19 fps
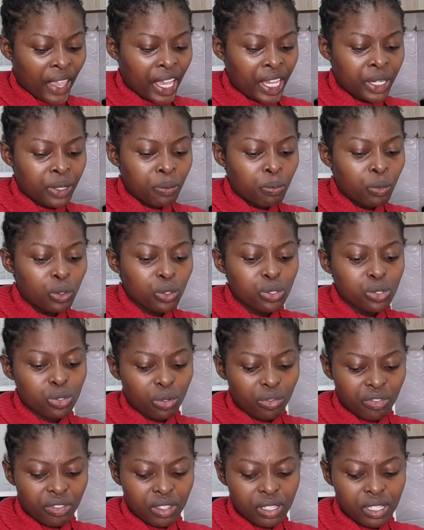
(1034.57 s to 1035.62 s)
and most
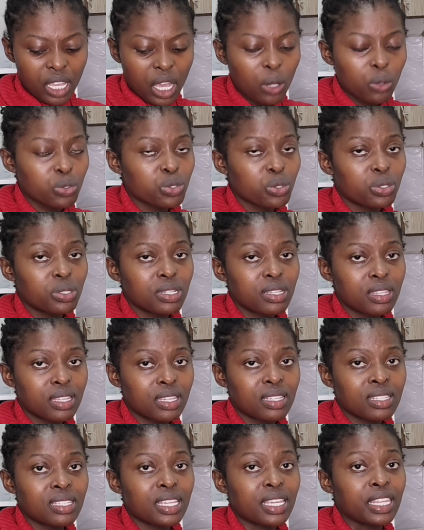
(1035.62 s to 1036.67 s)
of these household
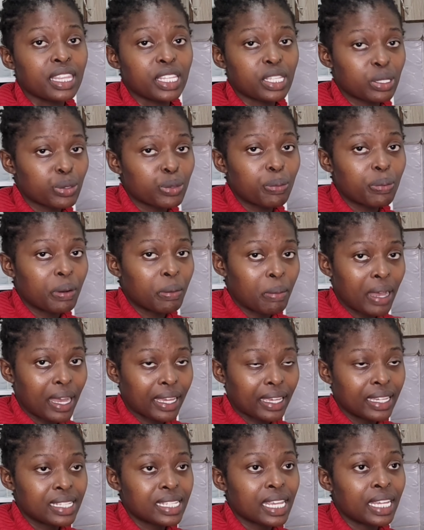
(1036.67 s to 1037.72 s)
things in the
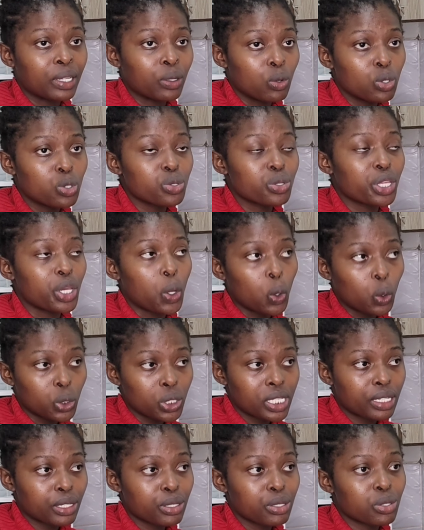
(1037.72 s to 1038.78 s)
supermarket, and go to the
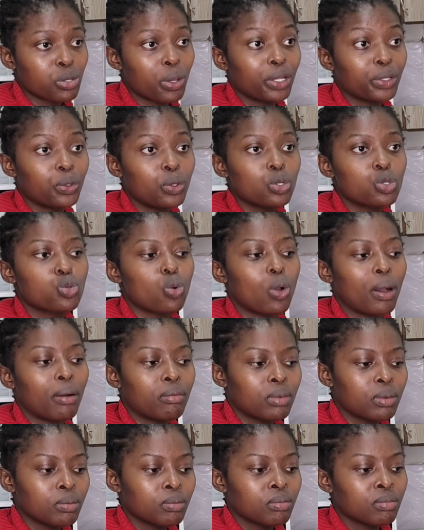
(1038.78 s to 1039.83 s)
wholesale store and go to a,
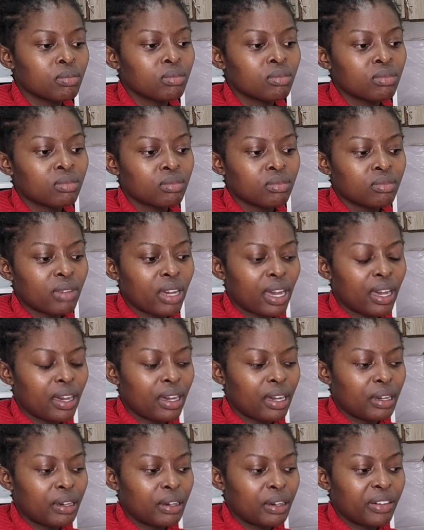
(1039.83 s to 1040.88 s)

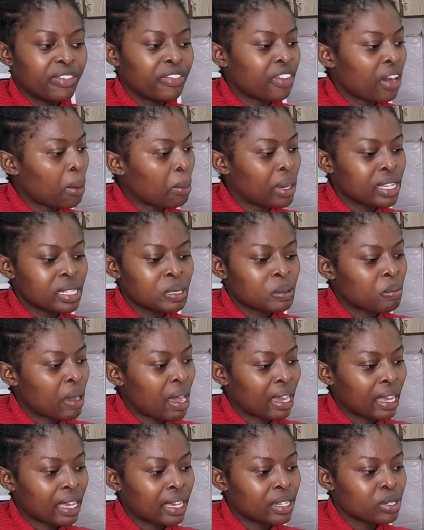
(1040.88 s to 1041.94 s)
a farmer's
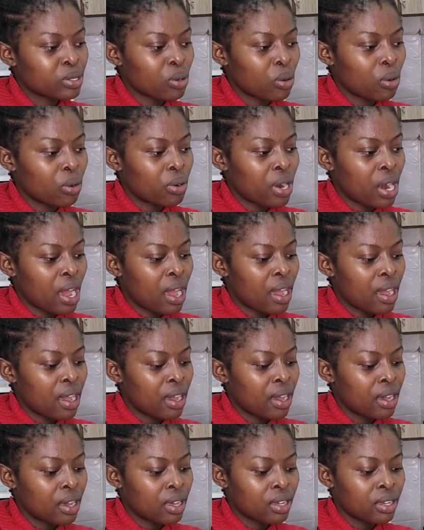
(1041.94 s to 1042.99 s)
market or
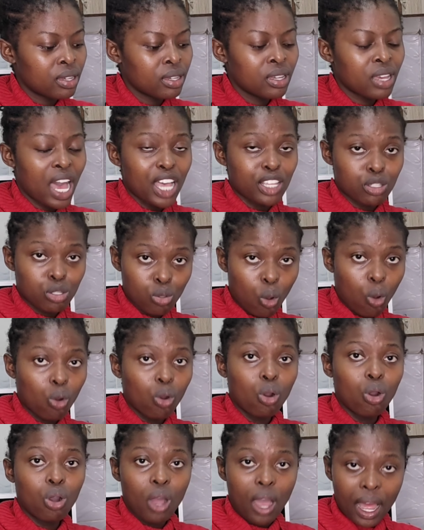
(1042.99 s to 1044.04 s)
a, a
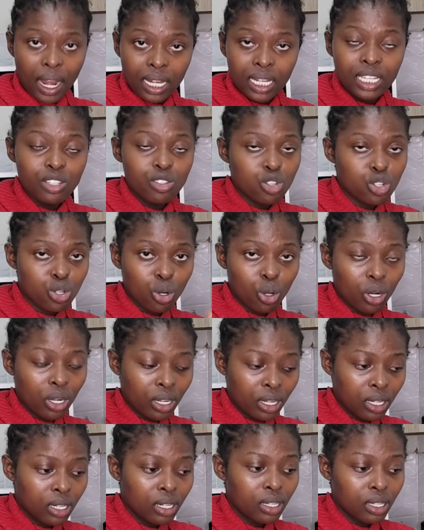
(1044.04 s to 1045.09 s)
soko, a
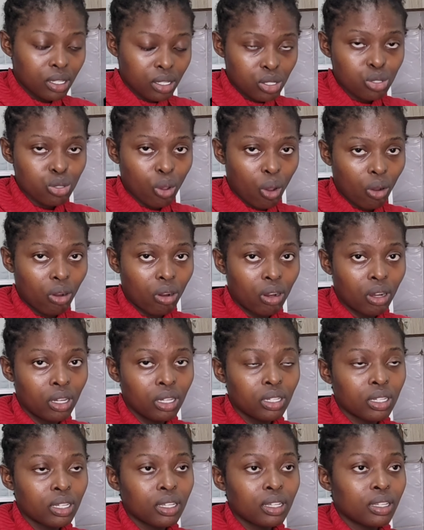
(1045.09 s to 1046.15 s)
literal
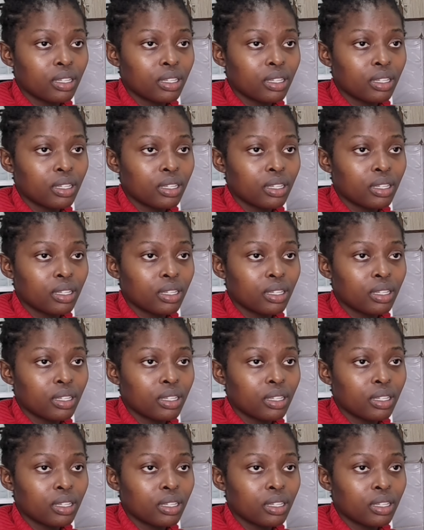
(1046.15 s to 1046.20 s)
soko,